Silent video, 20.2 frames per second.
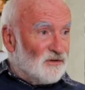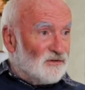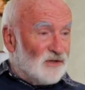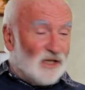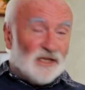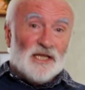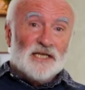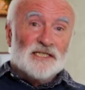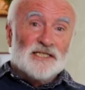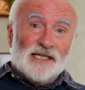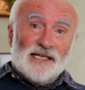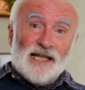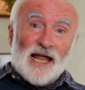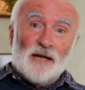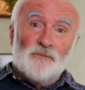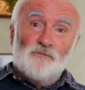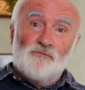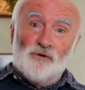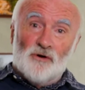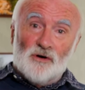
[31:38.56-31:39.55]
Then there's a
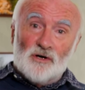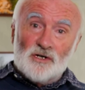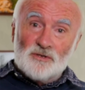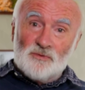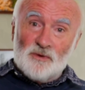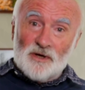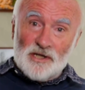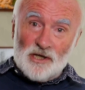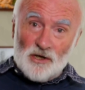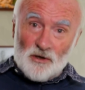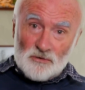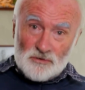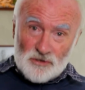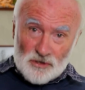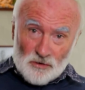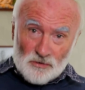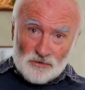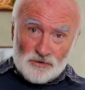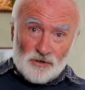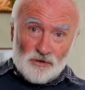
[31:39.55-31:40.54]
Ladbrokes where the old
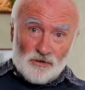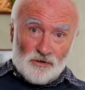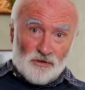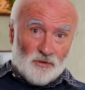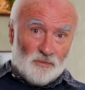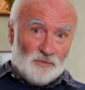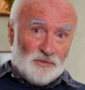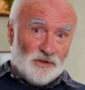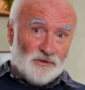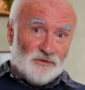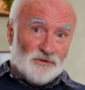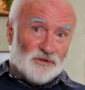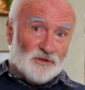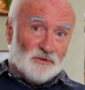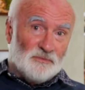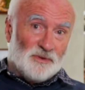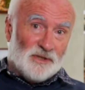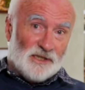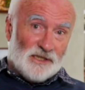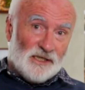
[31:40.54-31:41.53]
social club used
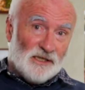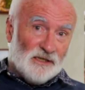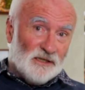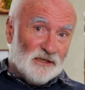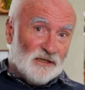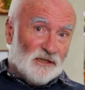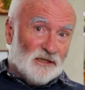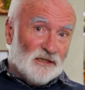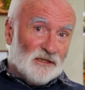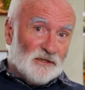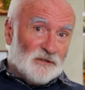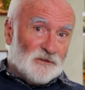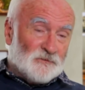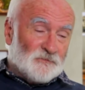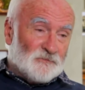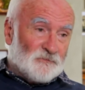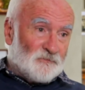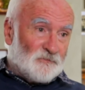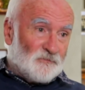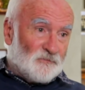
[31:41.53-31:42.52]
to be.
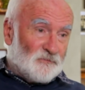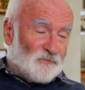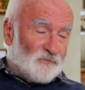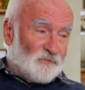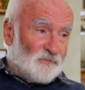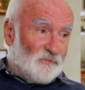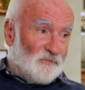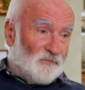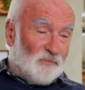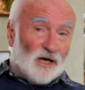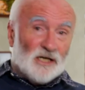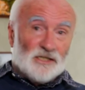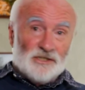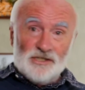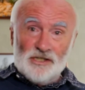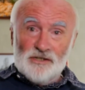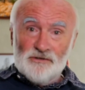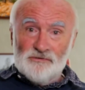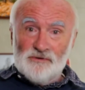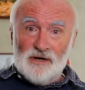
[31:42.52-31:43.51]

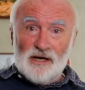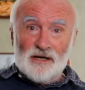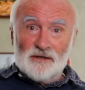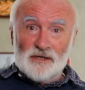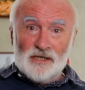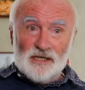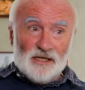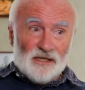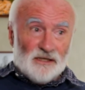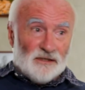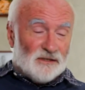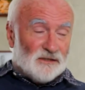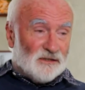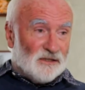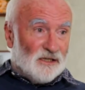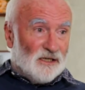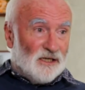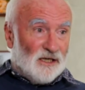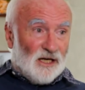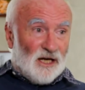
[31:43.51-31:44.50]
Mind you, round here,
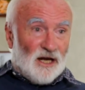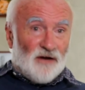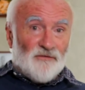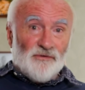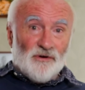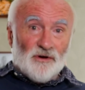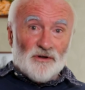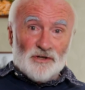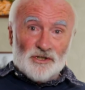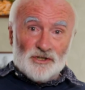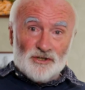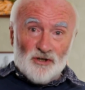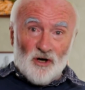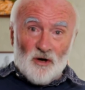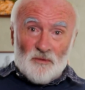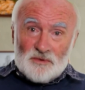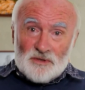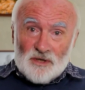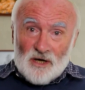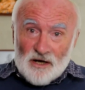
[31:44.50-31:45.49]
every other
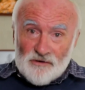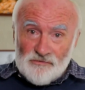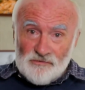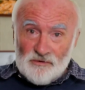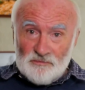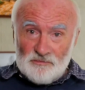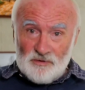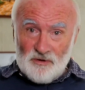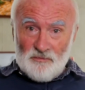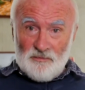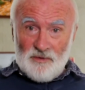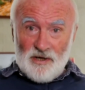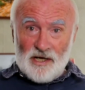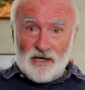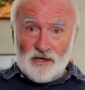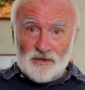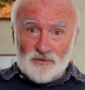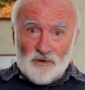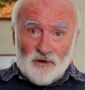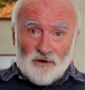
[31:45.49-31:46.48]
shop's either a
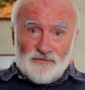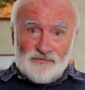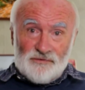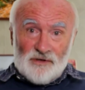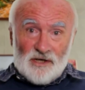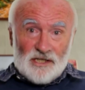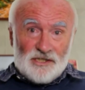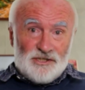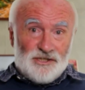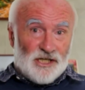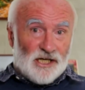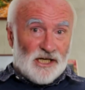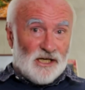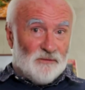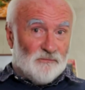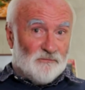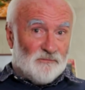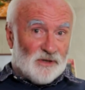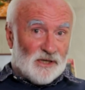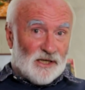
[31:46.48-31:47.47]
bookmaker's or fried
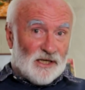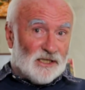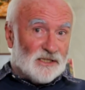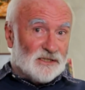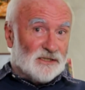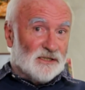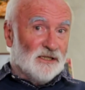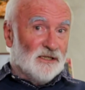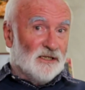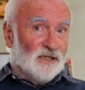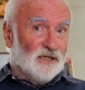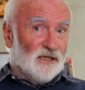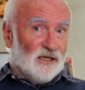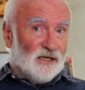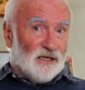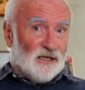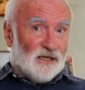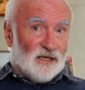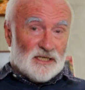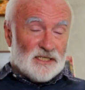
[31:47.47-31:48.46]
chicken place.
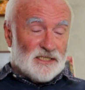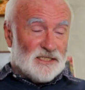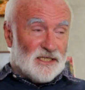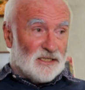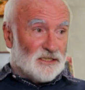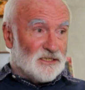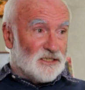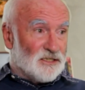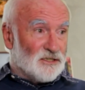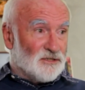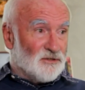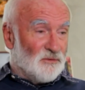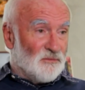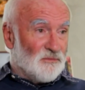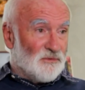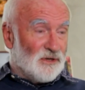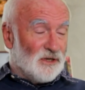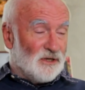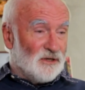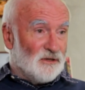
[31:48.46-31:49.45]
That tells you
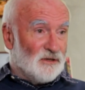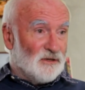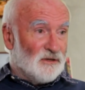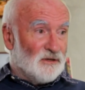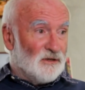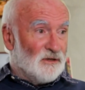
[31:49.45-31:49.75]
something.